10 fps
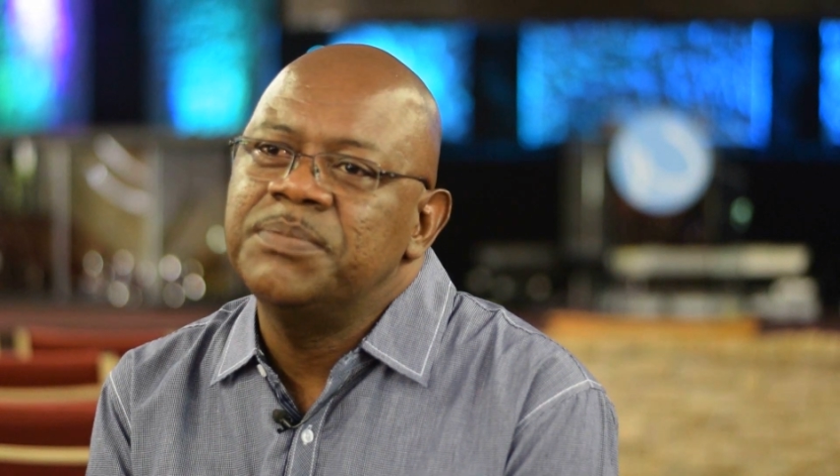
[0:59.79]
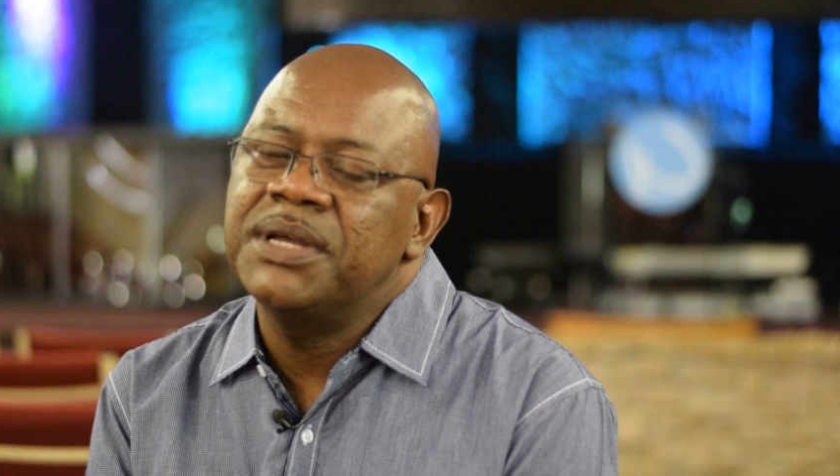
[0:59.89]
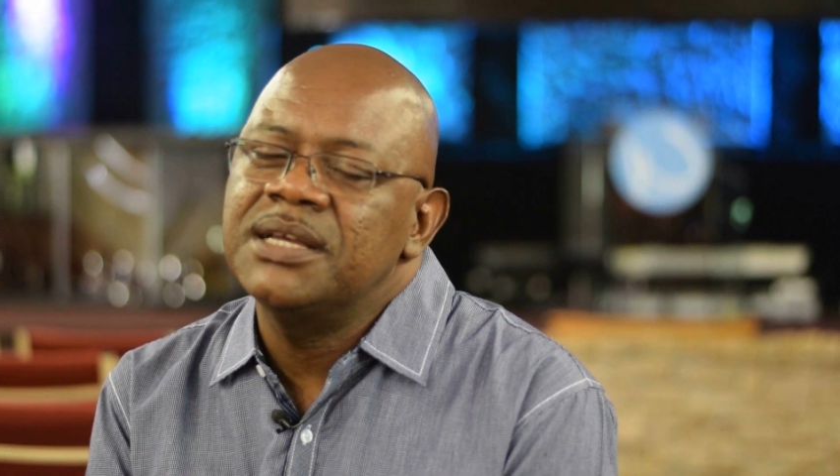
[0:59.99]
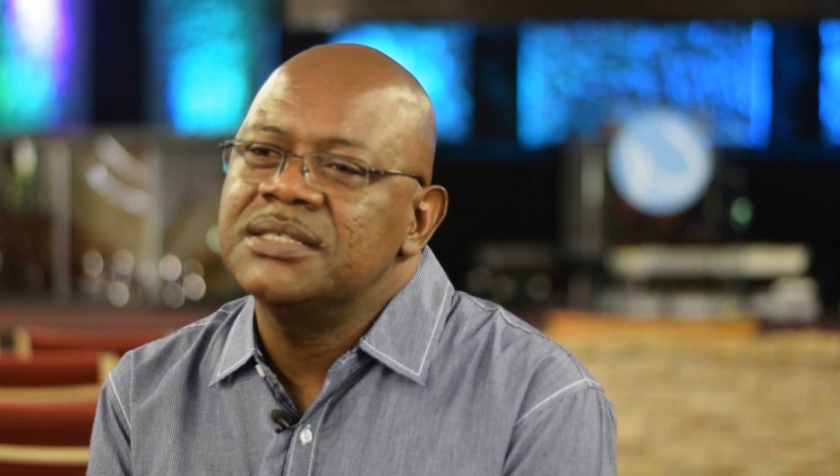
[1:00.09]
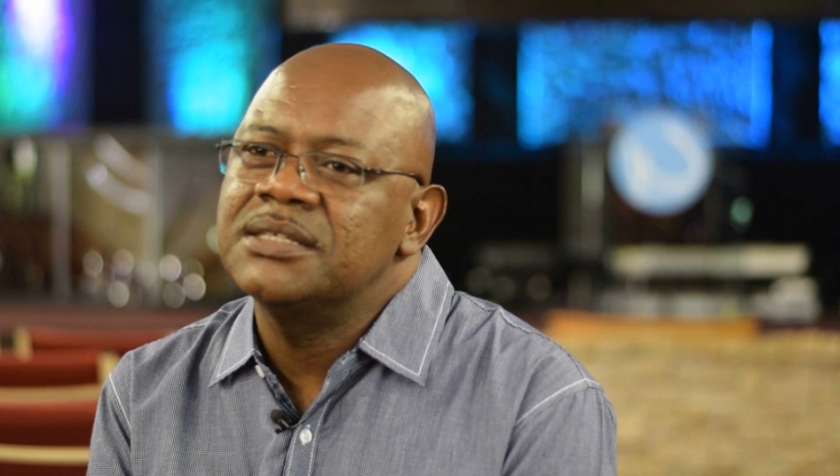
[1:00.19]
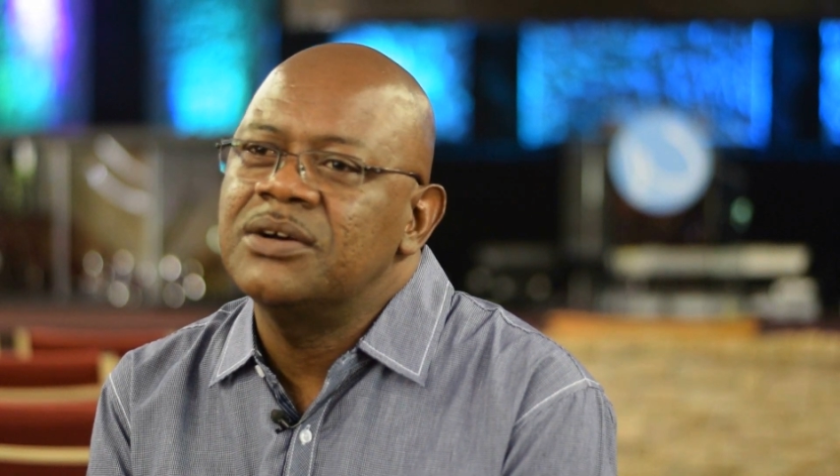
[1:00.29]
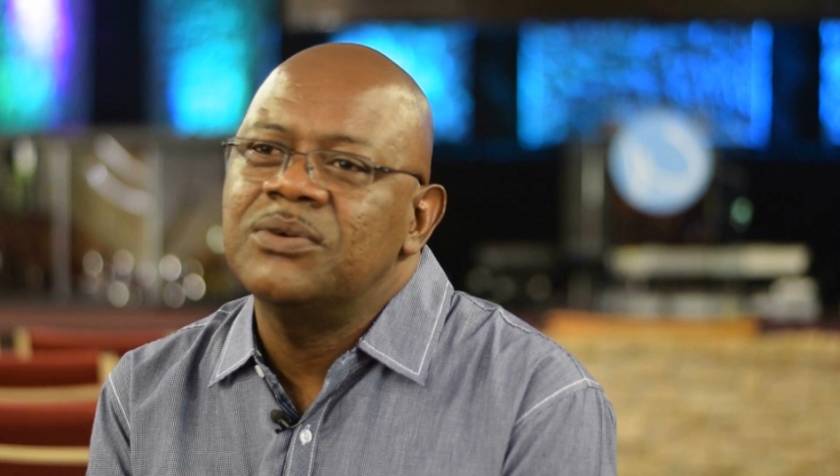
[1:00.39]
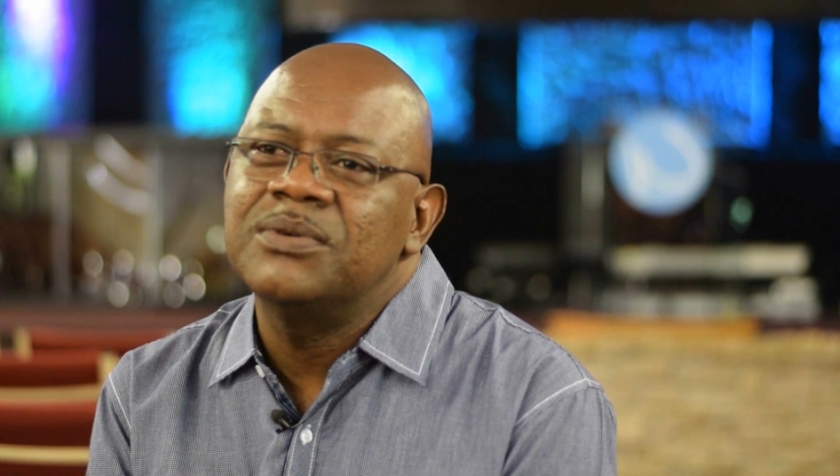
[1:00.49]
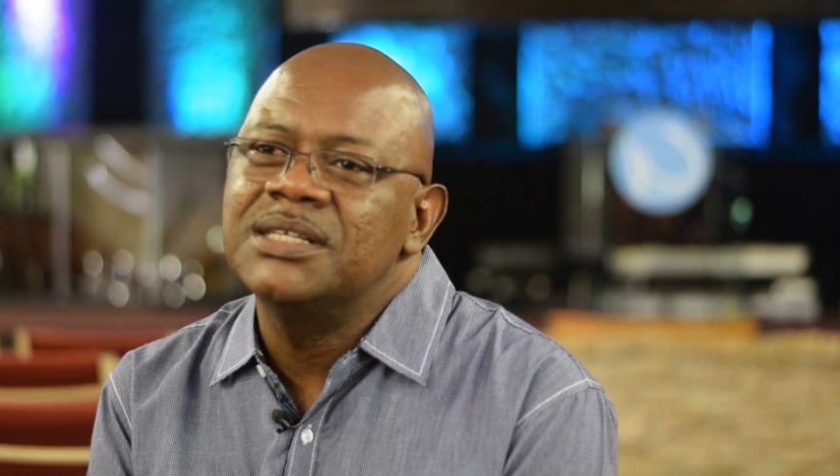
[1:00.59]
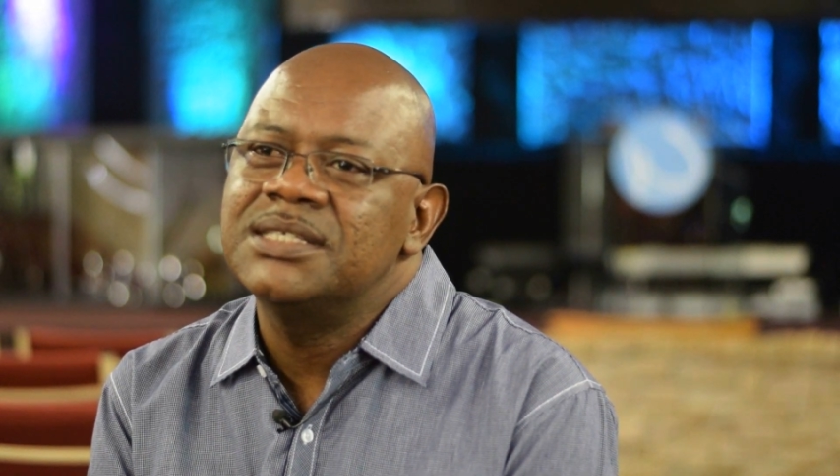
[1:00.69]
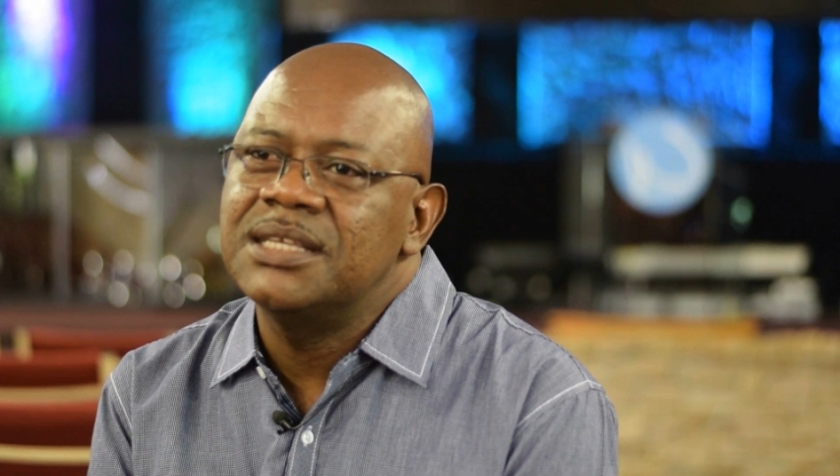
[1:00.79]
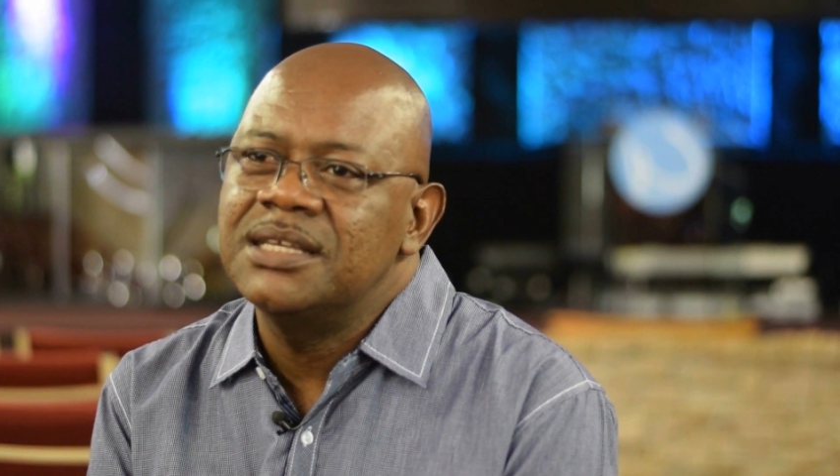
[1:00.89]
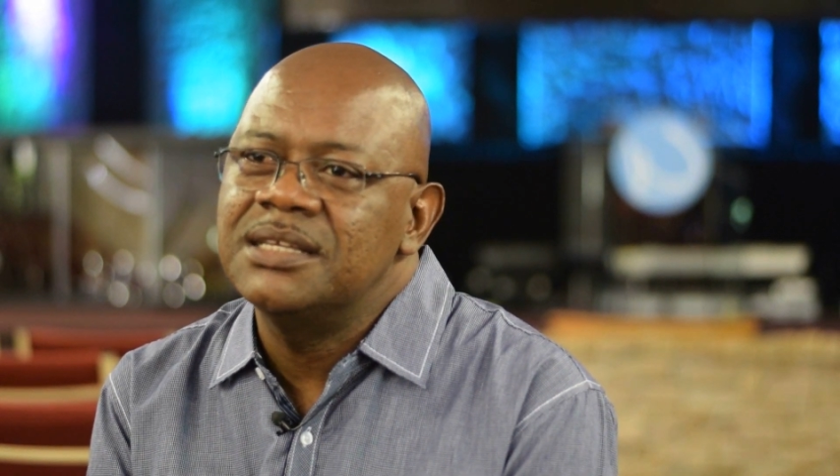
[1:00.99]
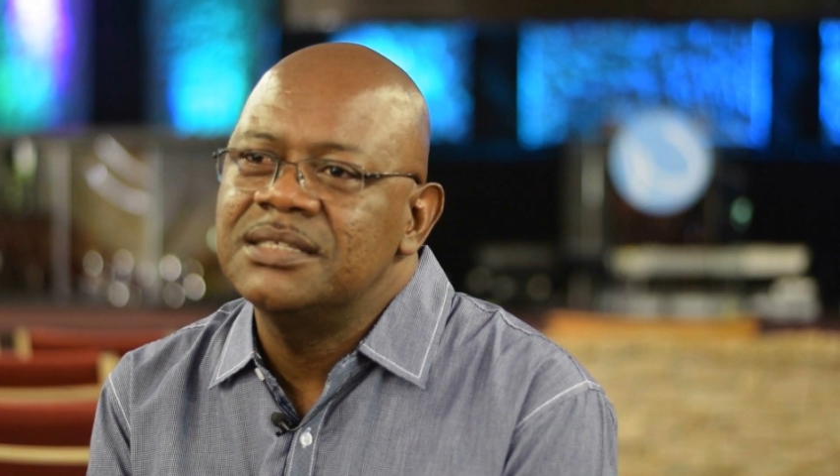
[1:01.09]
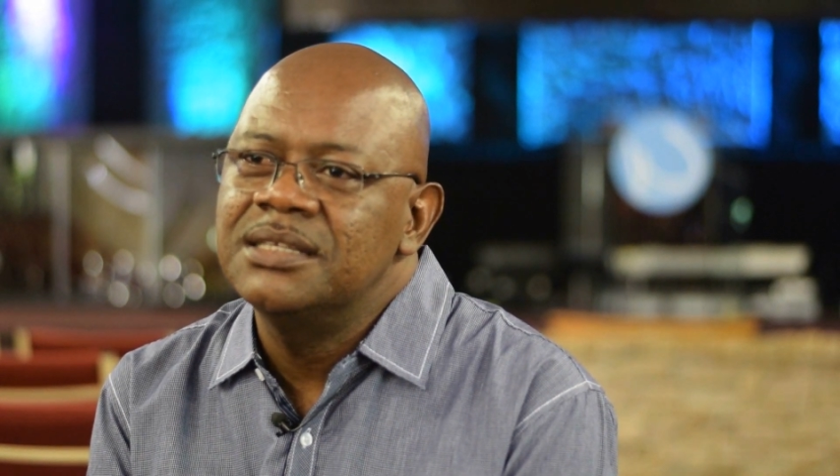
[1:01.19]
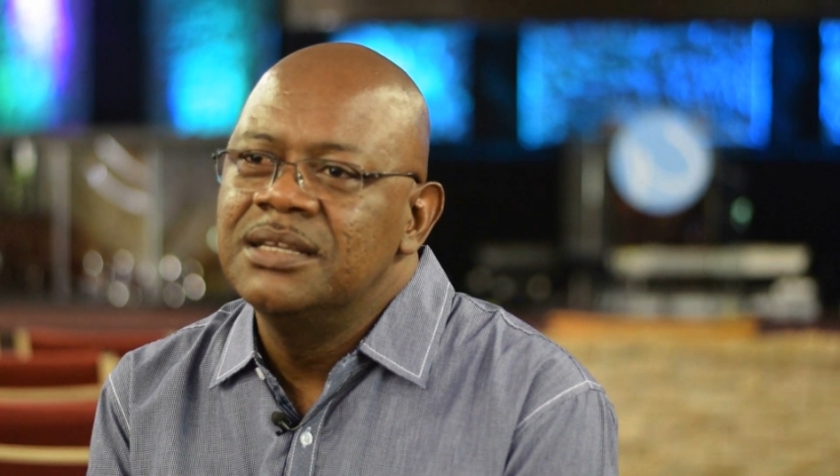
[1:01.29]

Pastor always says,